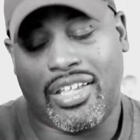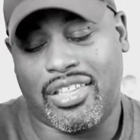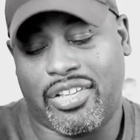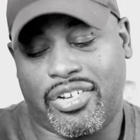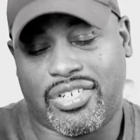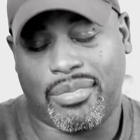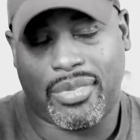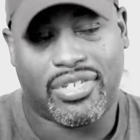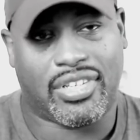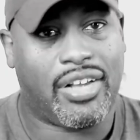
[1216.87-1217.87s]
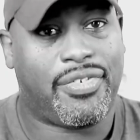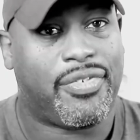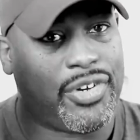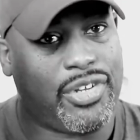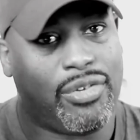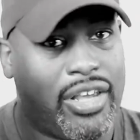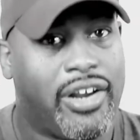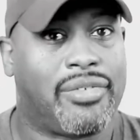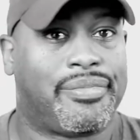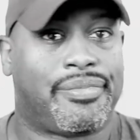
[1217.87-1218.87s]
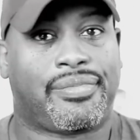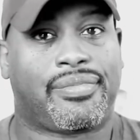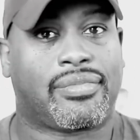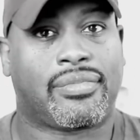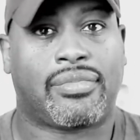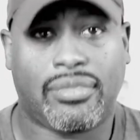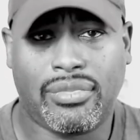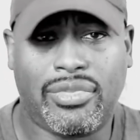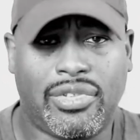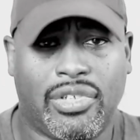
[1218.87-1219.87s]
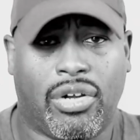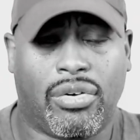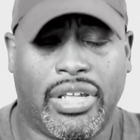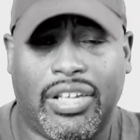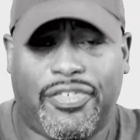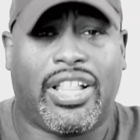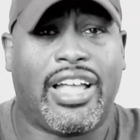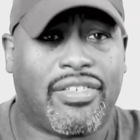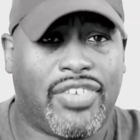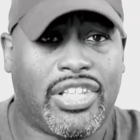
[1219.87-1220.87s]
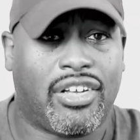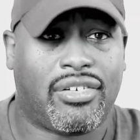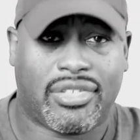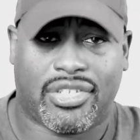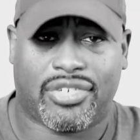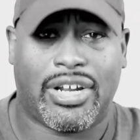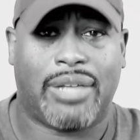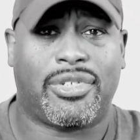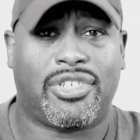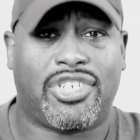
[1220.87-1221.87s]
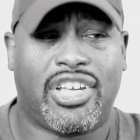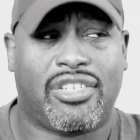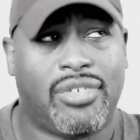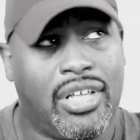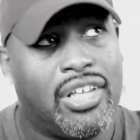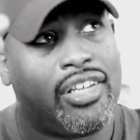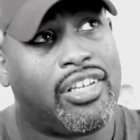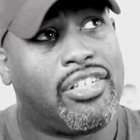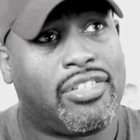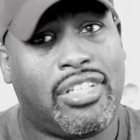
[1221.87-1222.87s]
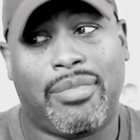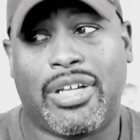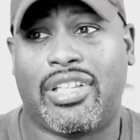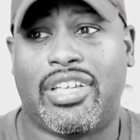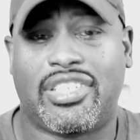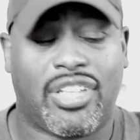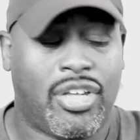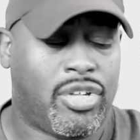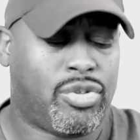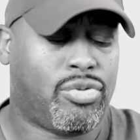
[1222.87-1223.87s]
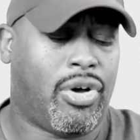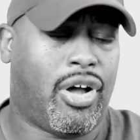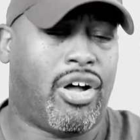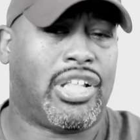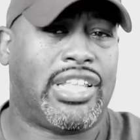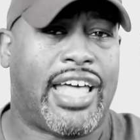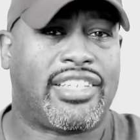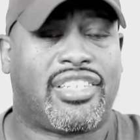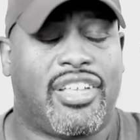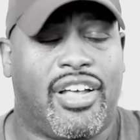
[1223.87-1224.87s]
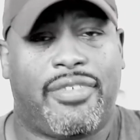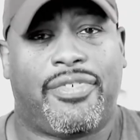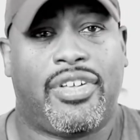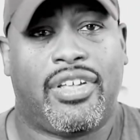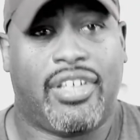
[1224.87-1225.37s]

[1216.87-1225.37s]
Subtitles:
And then there's some stuff for you there. So if you like the video, subscribe to the channel, get on the email list, do all of that stuff.